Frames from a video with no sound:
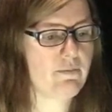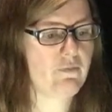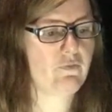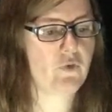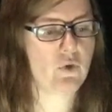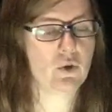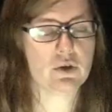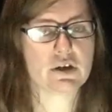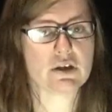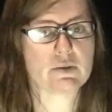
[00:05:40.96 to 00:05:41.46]

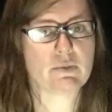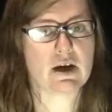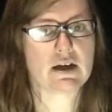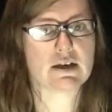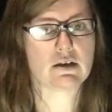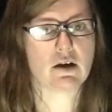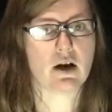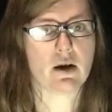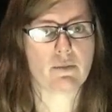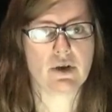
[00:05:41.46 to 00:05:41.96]
4 is my
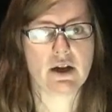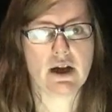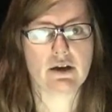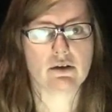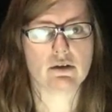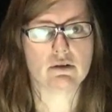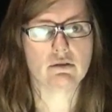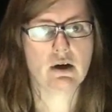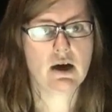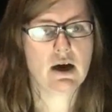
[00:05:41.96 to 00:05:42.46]

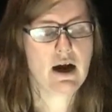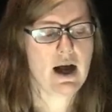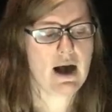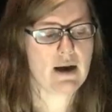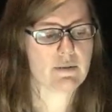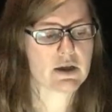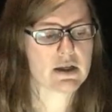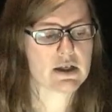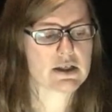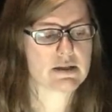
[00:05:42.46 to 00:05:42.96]
denominator.
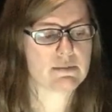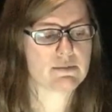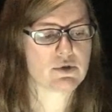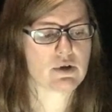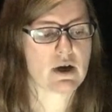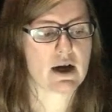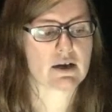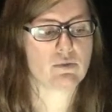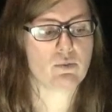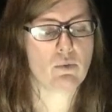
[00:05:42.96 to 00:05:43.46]
I'm going to
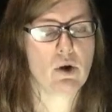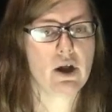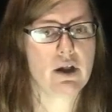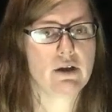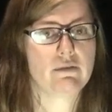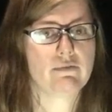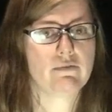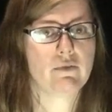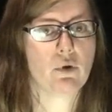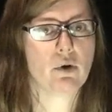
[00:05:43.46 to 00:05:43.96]
subtract
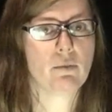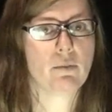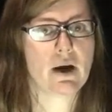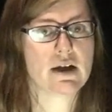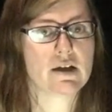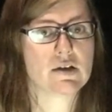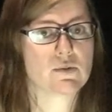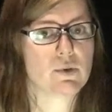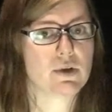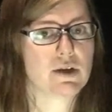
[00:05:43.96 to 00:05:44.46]
1. 4
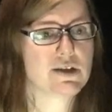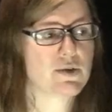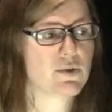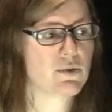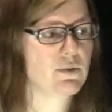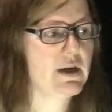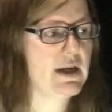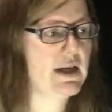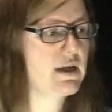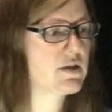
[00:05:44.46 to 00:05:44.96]
minus 1 is
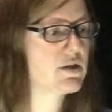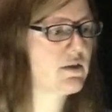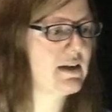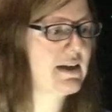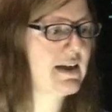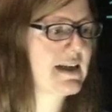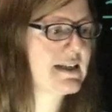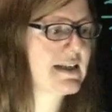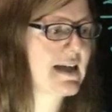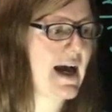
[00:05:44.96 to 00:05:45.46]
3, so I
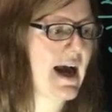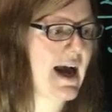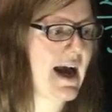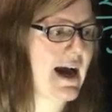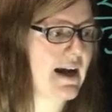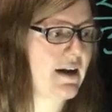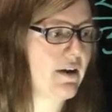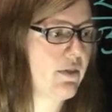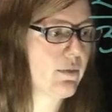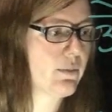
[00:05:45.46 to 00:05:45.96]
need to
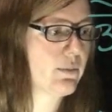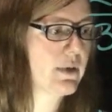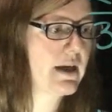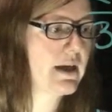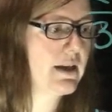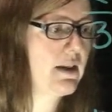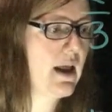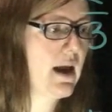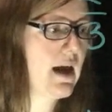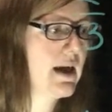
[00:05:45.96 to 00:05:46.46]
add
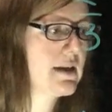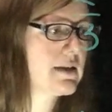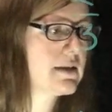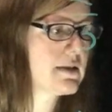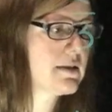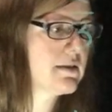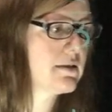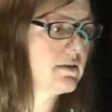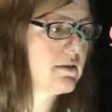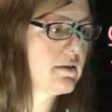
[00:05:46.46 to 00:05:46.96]
3
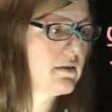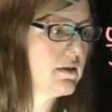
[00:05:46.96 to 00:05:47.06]
lines.